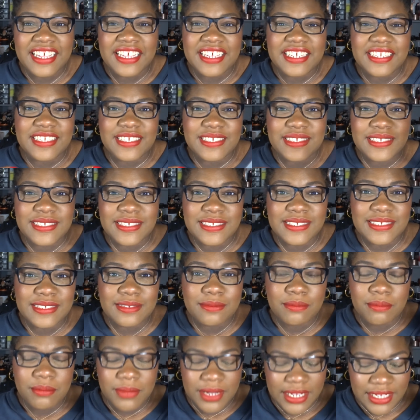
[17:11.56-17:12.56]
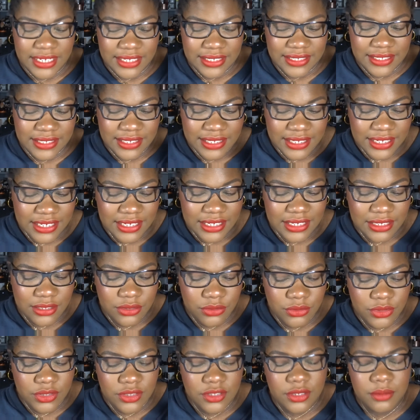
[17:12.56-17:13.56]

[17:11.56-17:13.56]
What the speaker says: This is my Sleek Twist